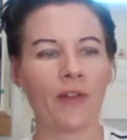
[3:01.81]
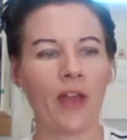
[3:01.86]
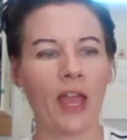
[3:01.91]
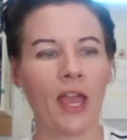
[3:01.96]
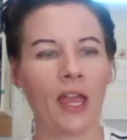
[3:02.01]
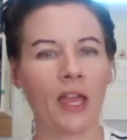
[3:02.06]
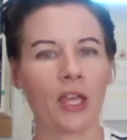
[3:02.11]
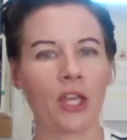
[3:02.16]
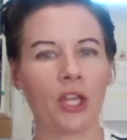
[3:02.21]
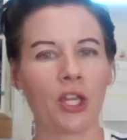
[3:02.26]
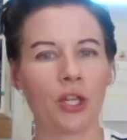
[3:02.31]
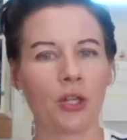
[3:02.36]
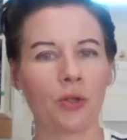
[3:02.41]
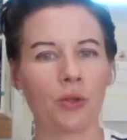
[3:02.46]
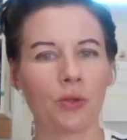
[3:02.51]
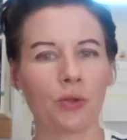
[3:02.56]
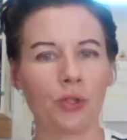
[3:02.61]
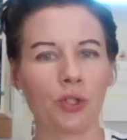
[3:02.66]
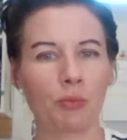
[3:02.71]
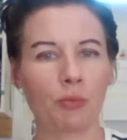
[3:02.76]
a
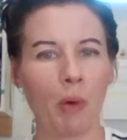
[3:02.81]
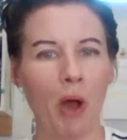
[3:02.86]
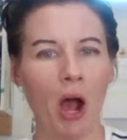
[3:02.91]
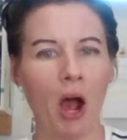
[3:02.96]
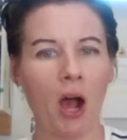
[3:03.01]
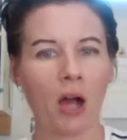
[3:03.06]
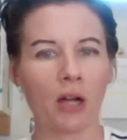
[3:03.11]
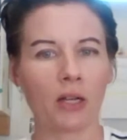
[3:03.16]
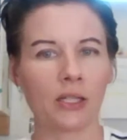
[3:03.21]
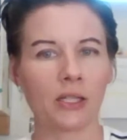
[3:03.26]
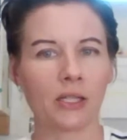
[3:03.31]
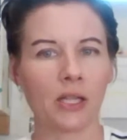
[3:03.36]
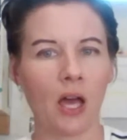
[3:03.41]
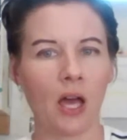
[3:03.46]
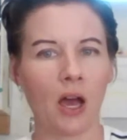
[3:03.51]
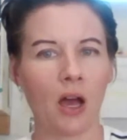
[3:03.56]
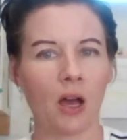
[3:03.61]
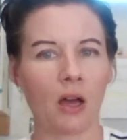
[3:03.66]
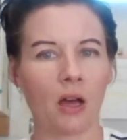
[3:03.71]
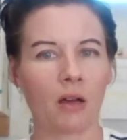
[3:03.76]
huge box
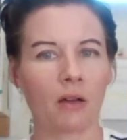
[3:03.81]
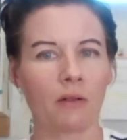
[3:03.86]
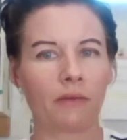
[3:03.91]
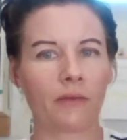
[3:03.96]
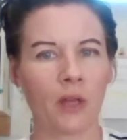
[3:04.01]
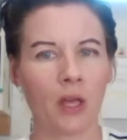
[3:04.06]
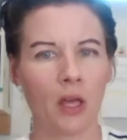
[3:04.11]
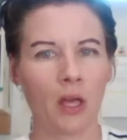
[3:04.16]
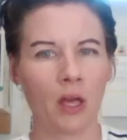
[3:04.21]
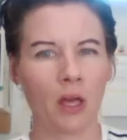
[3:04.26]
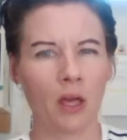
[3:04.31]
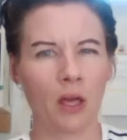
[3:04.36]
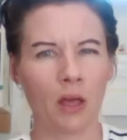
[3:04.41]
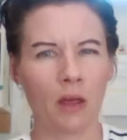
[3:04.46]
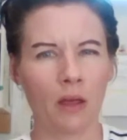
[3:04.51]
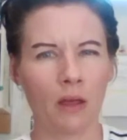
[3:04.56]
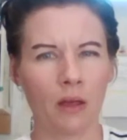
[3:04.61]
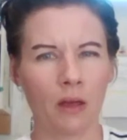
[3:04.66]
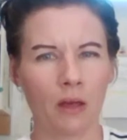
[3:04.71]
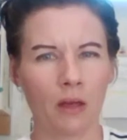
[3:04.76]
of
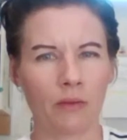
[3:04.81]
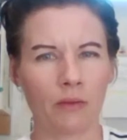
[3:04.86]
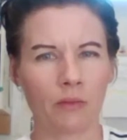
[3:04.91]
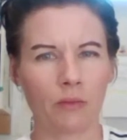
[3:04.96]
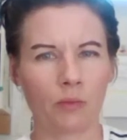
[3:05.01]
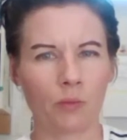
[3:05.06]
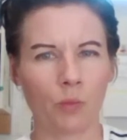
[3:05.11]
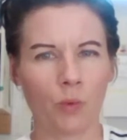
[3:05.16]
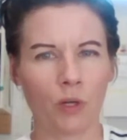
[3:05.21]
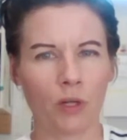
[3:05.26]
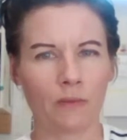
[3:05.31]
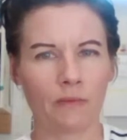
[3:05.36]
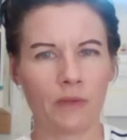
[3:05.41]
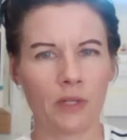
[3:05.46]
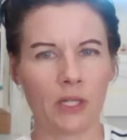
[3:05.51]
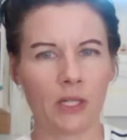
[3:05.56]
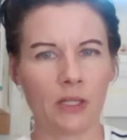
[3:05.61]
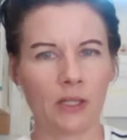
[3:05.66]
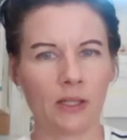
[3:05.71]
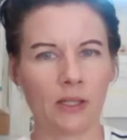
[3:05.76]
one of
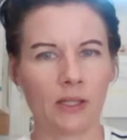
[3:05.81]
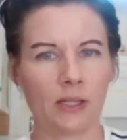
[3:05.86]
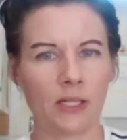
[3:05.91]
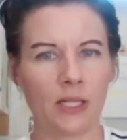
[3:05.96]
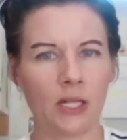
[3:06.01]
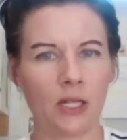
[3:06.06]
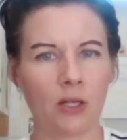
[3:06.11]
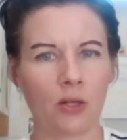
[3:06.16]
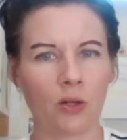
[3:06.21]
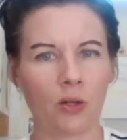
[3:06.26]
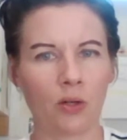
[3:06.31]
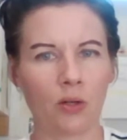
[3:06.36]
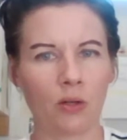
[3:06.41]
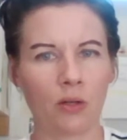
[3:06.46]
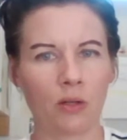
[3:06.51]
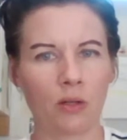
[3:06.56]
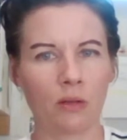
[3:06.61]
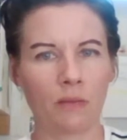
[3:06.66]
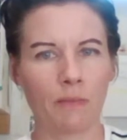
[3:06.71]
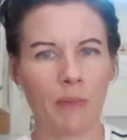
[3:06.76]
these
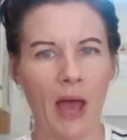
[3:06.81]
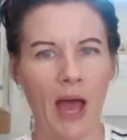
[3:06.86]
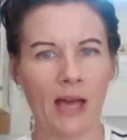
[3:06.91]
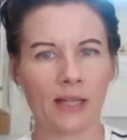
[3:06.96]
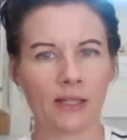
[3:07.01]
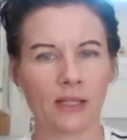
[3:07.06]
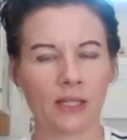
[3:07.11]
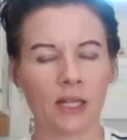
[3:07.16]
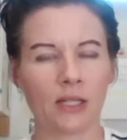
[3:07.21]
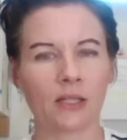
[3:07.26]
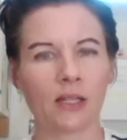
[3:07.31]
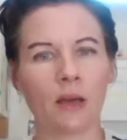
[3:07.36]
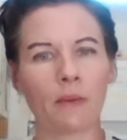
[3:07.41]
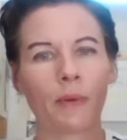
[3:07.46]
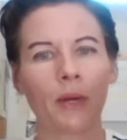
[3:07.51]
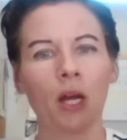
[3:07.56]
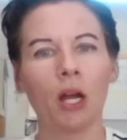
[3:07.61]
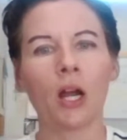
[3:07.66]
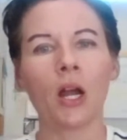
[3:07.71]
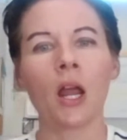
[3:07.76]
teal baskets.
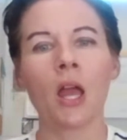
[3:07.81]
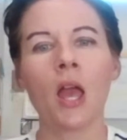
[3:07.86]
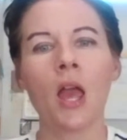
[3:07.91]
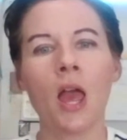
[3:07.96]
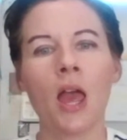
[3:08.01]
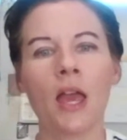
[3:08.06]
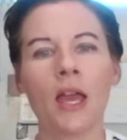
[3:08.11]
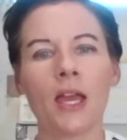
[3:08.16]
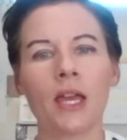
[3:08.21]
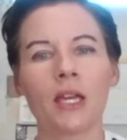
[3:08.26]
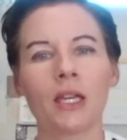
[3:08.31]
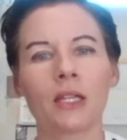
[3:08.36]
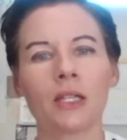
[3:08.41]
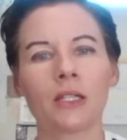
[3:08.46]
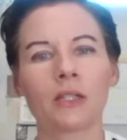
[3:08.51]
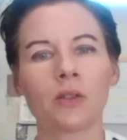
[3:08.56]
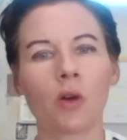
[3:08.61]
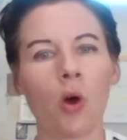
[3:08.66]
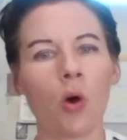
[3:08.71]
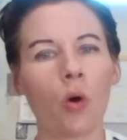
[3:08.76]
Up here
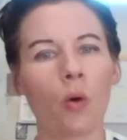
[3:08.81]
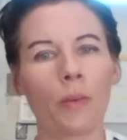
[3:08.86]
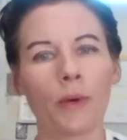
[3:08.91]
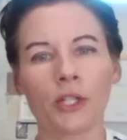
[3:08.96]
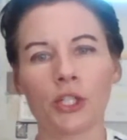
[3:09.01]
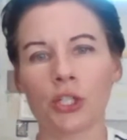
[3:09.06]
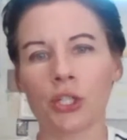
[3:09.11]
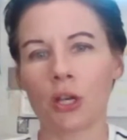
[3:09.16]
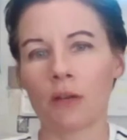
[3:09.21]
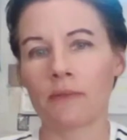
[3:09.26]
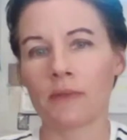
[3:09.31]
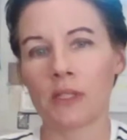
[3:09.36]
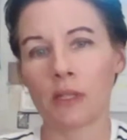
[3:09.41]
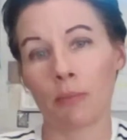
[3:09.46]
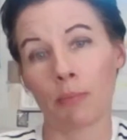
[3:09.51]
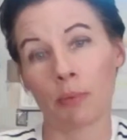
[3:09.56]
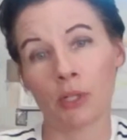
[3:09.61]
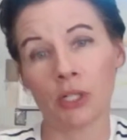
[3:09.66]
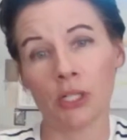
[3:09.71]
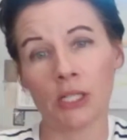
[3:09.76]
is a whole bunch of
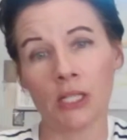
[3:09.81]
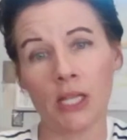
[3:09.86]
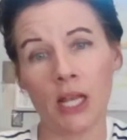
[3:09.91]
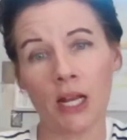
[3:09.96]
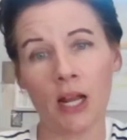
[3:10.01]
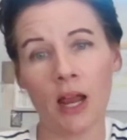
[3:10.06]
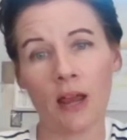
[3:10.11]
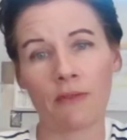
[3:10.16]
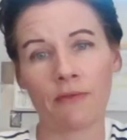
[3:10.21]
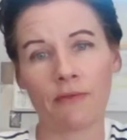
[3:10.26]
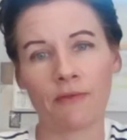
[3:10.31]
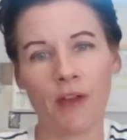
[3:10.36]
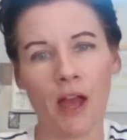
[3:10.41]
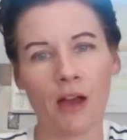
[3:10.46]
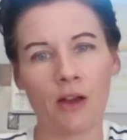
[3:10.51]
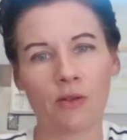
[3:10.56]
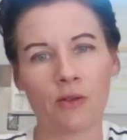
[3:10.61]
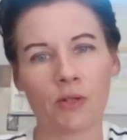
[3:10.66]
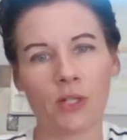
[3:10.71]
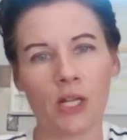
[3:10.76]
zippers that I
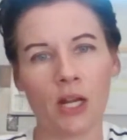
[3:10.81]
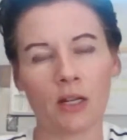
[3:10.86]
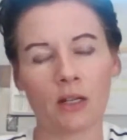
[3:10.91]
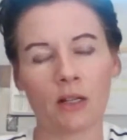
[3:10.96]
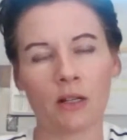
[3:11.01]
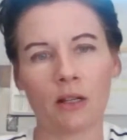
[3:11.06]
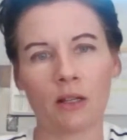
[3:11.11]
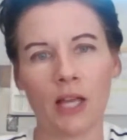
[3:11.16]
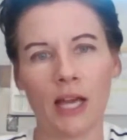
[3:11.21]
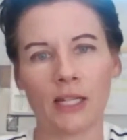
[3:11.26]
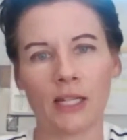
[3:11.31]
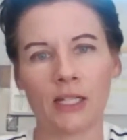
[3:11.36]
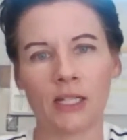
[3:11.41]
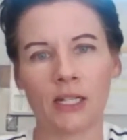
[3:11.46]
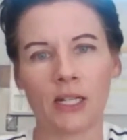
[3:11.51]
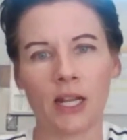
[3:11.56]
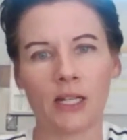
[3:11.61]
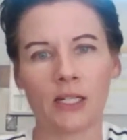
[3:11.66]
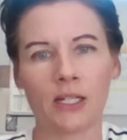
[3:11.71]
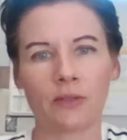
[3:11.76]
found and
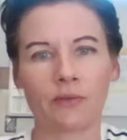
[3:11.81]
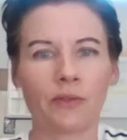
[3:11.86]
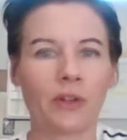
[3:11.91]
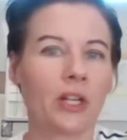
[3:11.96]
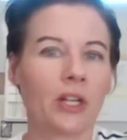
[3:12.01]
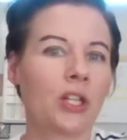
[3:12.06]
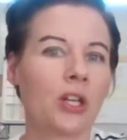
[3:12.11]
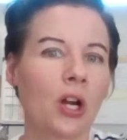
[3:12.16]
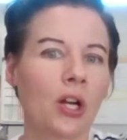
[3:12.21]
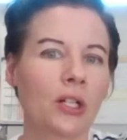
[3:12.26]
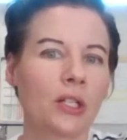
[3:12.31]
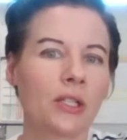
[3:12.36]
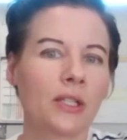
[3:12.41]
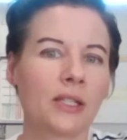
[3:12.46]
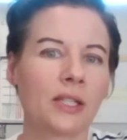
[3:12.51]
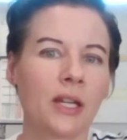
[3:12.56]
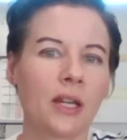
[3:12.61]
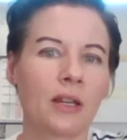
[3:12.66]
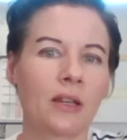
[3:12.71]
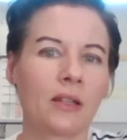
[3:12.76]
collected at different yard
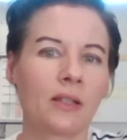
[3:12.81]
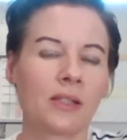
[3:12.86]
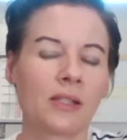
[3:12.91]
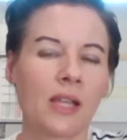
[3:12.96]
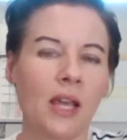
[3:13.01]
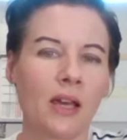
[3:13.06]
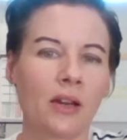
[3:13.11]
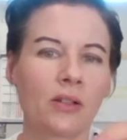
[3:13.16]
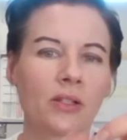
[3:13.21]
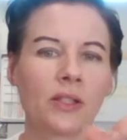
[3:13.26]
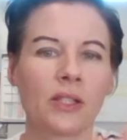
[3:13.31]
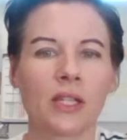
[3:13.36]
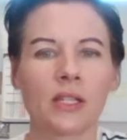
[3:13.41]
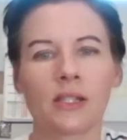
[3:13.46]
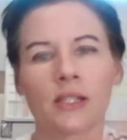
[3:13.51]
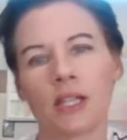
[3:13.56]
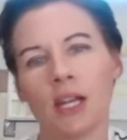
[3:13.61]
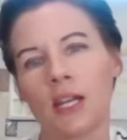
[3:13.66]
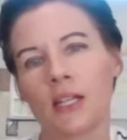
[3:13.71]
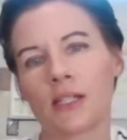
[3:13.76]
sales,
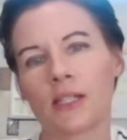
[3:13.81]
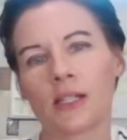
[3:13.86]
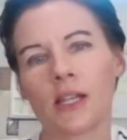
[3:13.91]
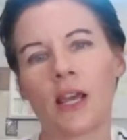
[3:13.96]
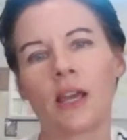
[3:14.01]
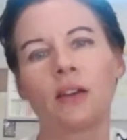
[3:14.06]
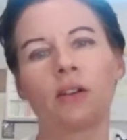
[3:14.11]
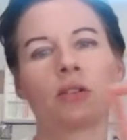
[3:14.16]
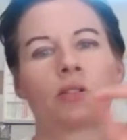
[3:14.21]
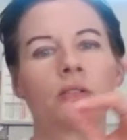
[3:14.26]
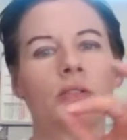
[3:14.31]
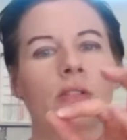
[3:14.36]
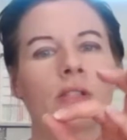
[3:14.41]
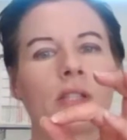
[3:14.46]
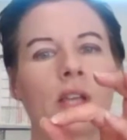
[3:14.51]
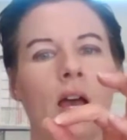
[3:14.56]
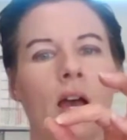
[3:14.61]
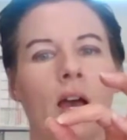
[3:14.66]
estate sales,